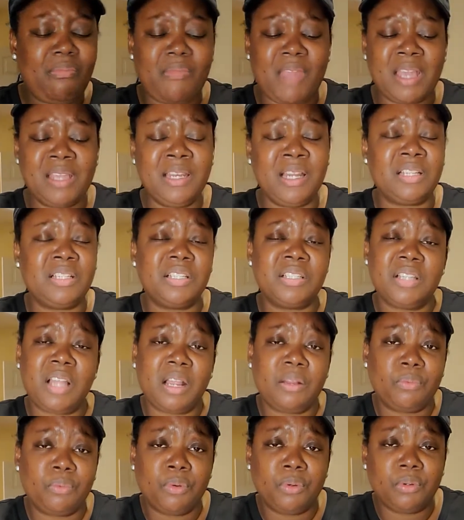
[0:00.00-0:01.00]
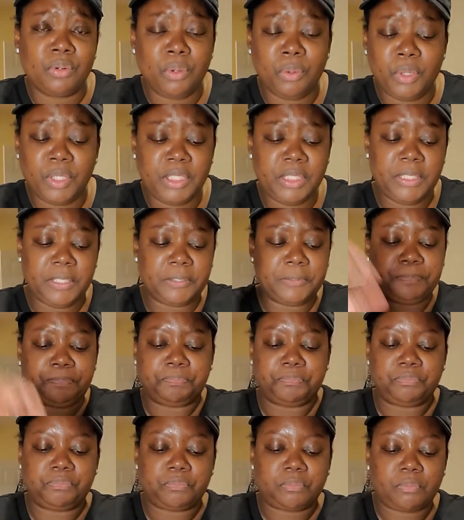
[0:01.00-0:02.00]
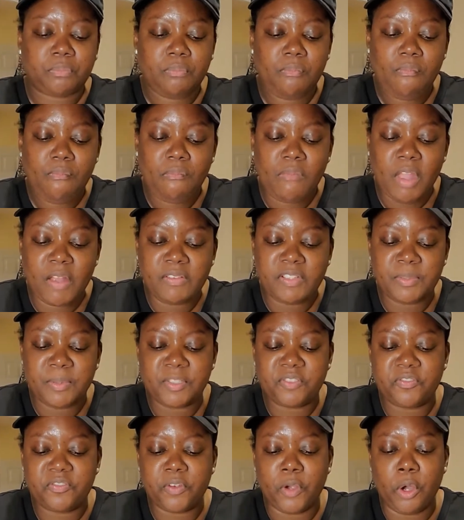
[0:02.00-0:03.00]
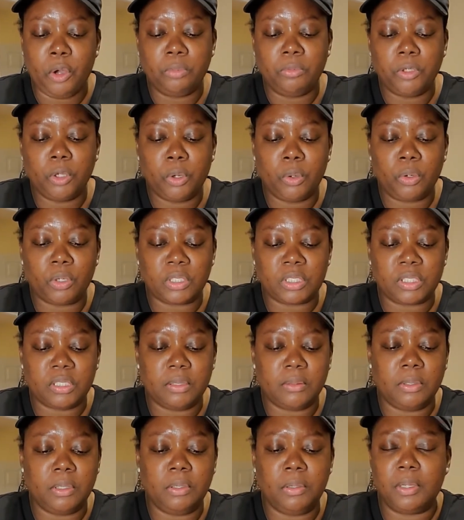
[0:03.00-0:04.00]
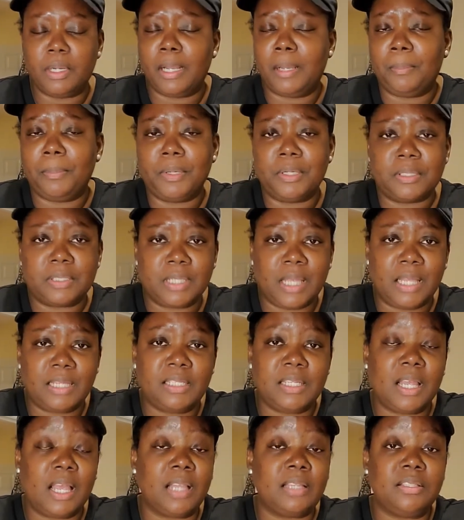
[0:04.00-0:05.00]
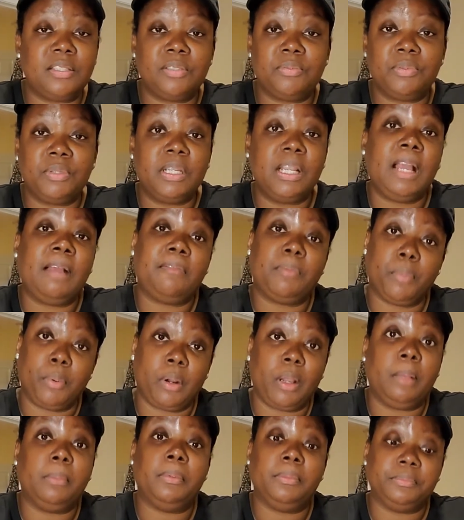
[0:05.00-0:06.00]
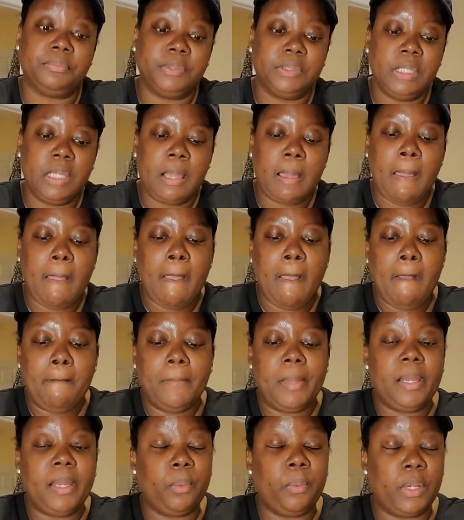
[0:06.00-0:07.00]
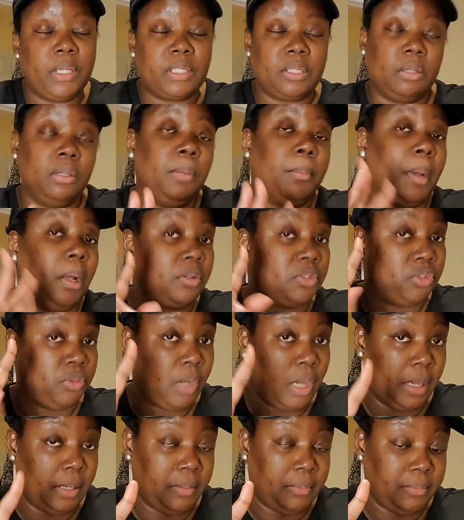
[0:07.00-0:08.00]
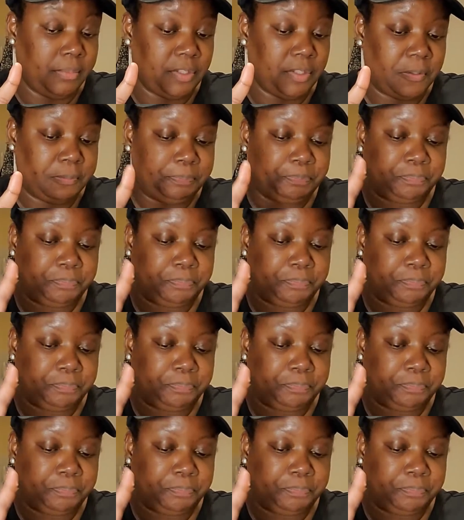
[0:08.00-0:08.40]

And I just like going in there. Especially for home decor stuff. Lord have mercy. I just really have a problem. But anyway, it's only about 2 items.